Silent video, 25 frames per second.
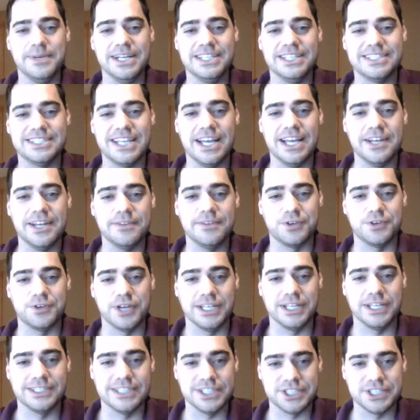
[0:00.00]
It's kind of
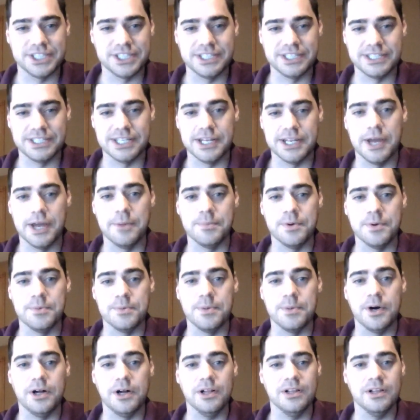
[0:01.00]
transitioned to
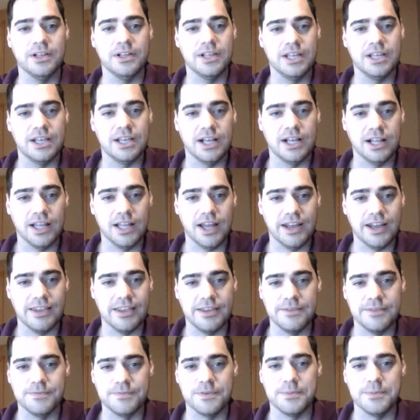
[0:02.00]
Numberball. A lot of the
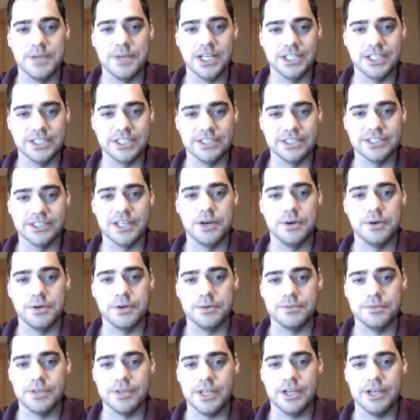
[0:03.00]
information's going
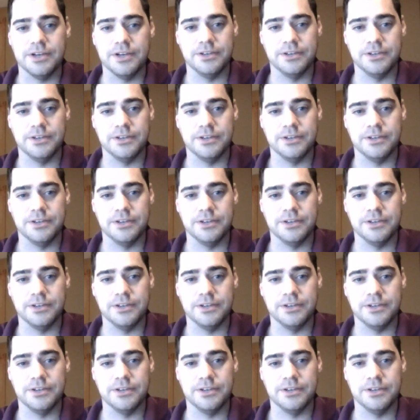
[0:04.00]
over there.